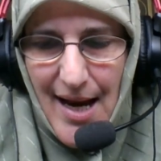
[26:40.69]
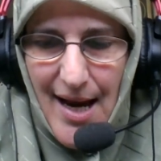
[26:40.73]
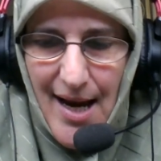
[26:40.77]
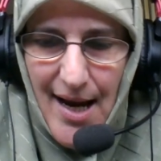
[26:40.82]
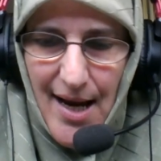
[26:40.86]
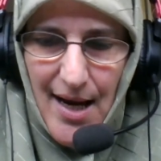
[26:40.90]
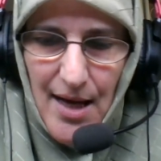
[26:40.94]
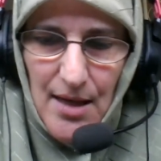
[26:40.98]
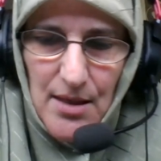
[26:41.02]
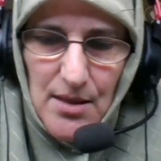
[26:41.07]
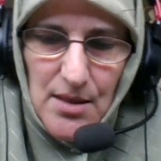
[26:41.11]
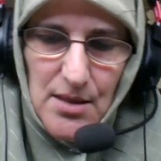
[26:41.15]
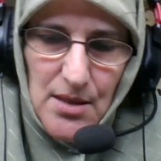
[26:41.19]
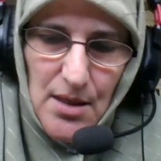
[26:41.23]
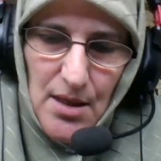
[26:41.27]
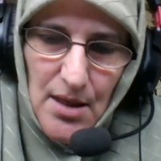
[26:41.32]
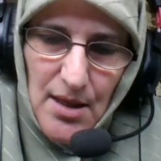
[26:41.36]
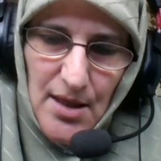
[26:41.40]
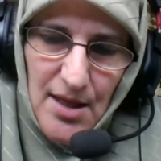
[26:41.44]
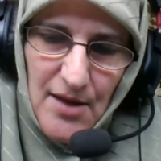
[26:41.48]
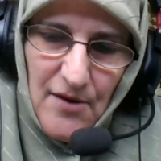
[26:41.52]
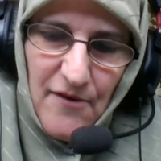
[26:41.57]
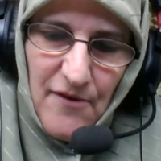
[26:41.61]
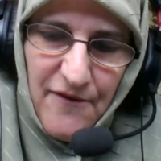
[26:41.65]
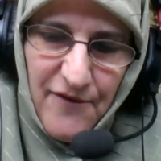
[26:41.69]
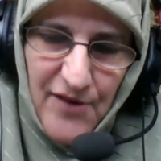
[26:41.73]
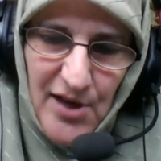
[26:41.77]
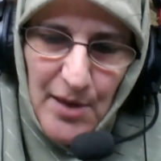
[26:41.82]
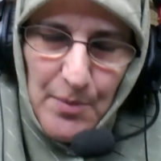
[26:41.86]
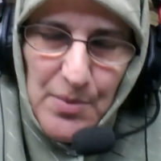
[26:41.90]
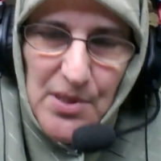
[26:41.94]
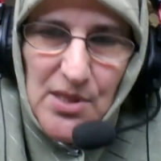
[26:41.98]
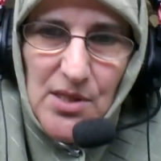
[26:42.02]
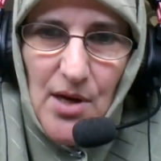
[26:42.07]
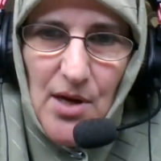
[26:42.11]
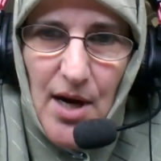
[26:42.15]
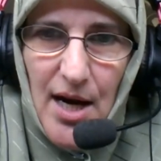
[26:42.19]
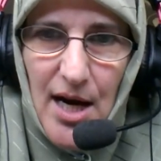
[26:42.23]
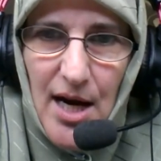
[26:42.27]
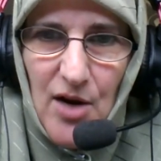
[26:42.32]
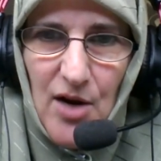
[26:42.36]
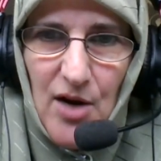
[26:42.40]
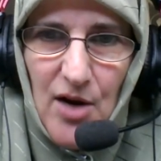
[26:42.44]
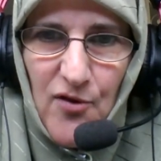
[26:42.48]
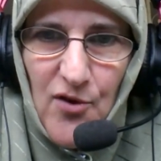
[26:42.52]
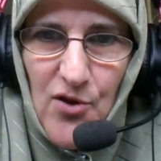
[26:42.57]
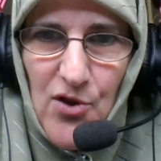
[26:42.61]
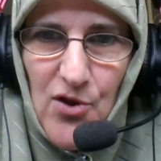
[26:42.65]
and the flip
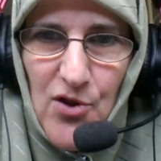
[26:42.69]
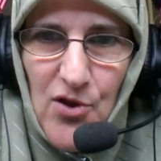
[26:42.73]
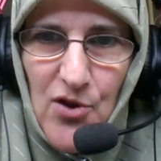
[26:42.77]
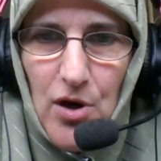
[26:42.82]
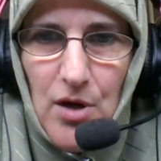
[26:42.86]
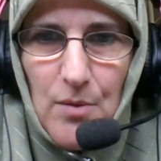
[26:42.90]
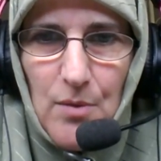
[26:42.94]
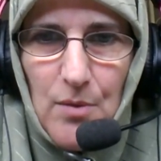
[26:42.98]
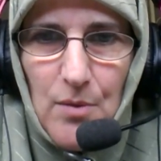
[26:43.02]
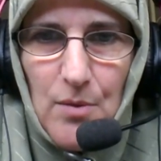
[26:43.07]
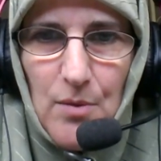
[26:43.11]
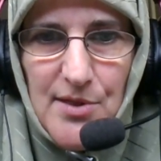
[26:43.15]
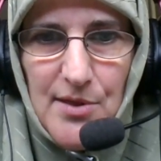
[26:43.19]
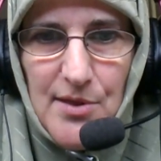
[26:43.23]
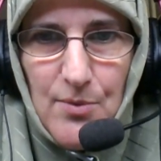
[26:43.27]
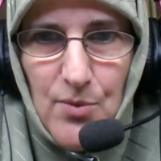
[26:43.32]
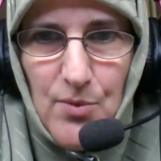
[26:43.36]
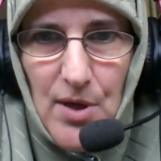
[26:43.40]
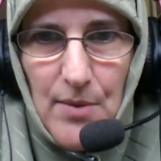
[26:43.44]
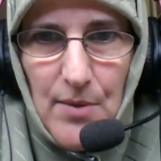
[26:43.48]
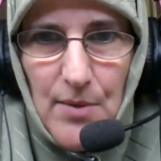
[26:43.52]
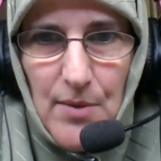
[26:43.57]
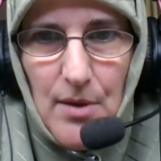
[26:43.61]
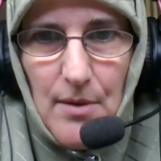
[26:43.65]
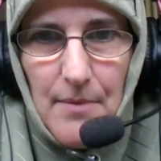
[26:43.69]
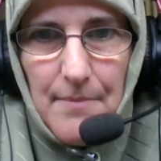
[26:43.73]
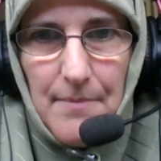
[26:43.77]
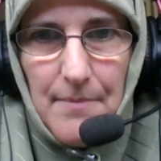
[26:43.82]
side for the non-Muslim women.